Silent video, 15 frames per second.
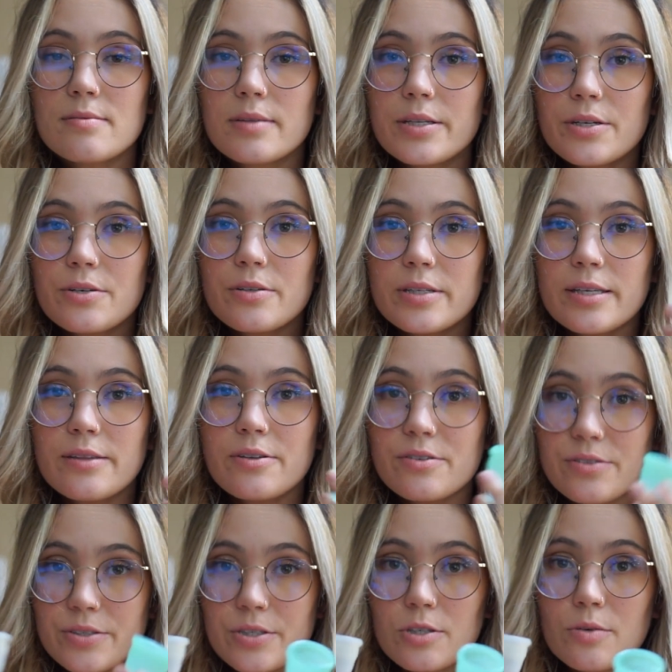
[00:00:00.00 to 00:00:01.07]
literally they're
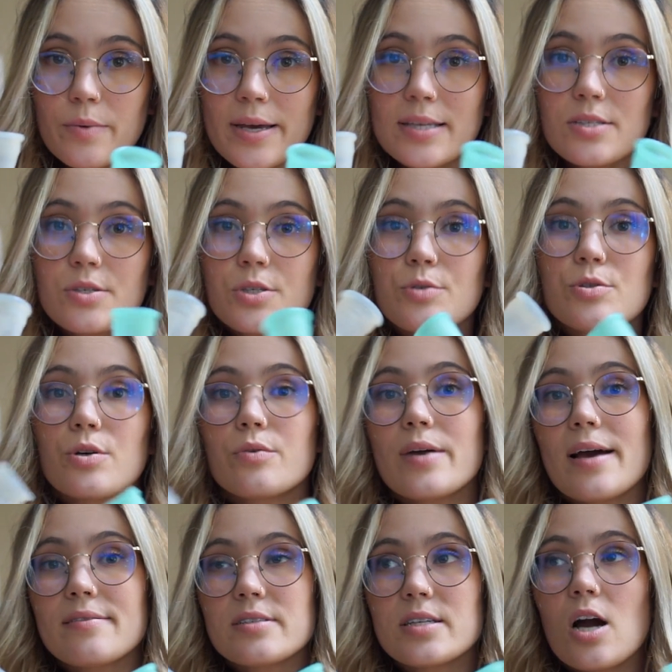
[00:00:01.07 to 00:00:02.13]
zero waste, so you don't
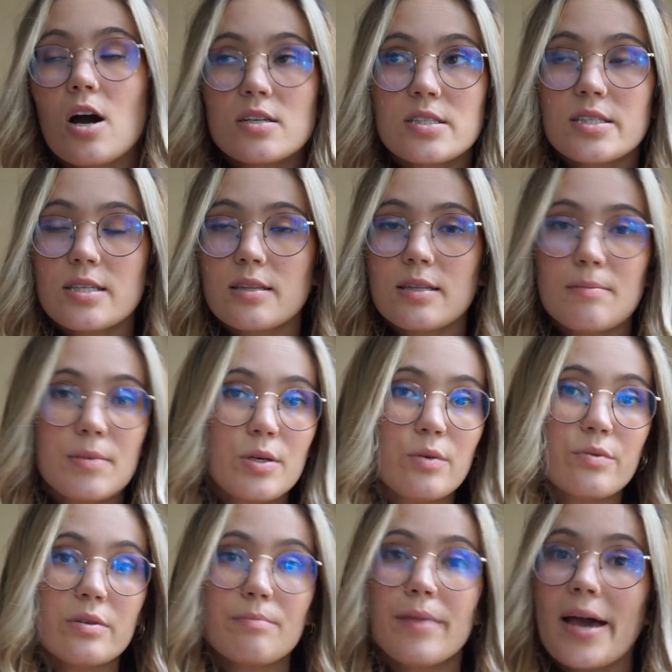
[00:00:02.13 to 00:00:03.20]
have to constantly be
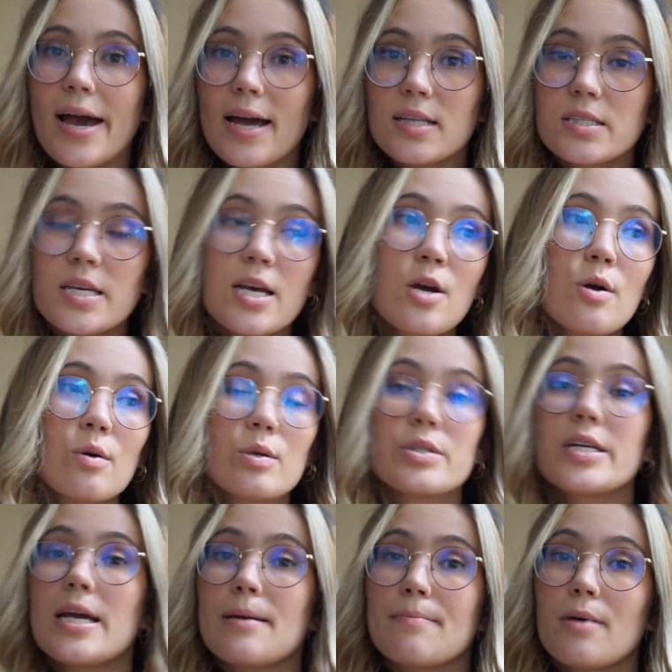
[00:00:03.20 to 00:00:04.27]
using pads or
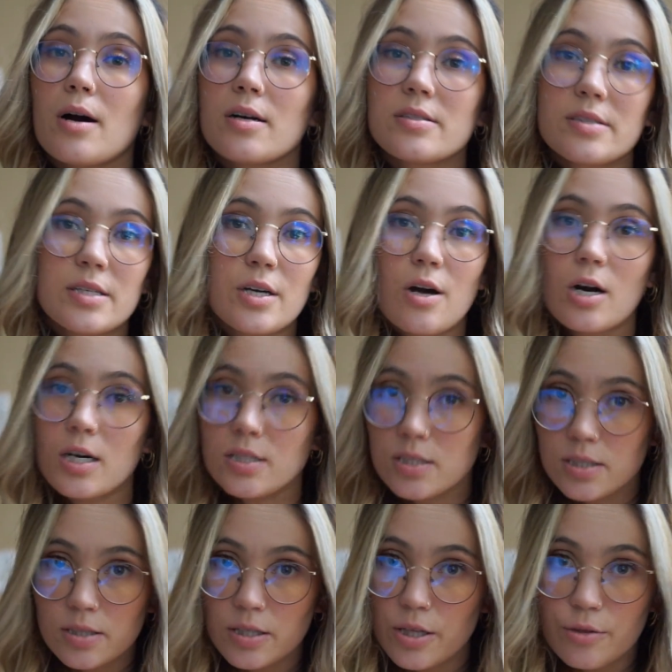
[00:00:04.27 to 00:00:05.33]
tampons and
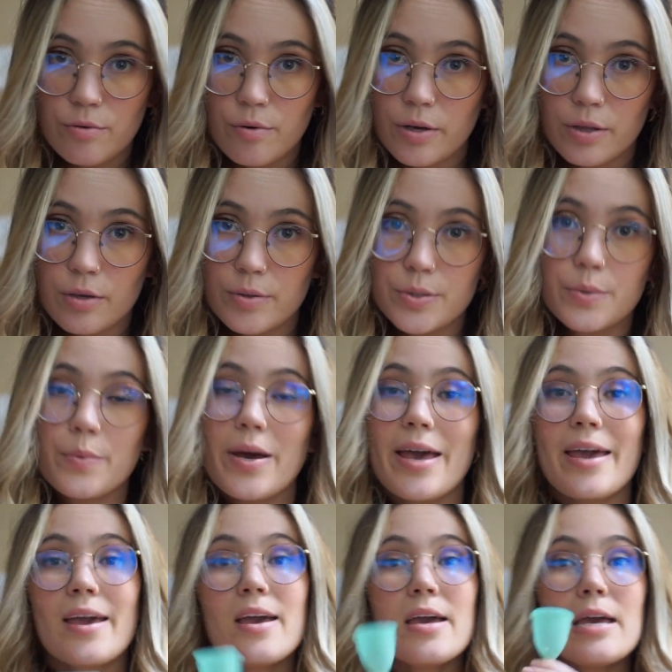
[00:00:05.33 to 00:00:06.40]
constantly throwing those
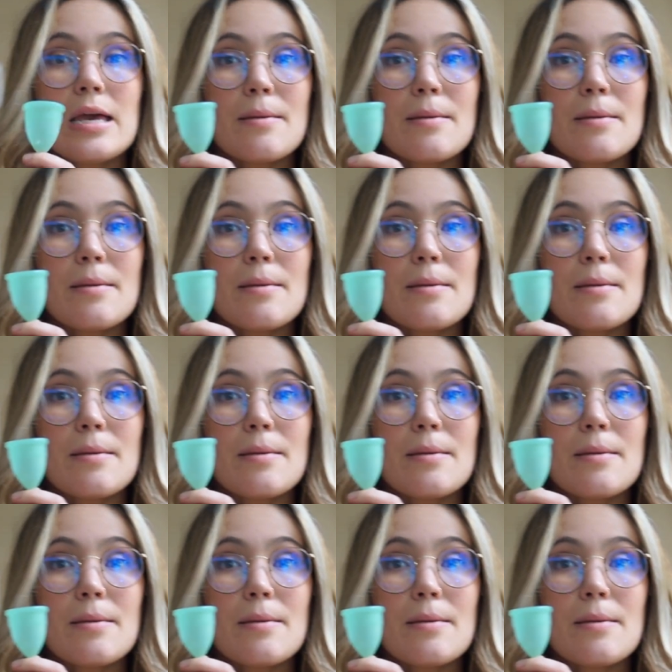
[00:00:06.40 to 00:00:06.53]
away,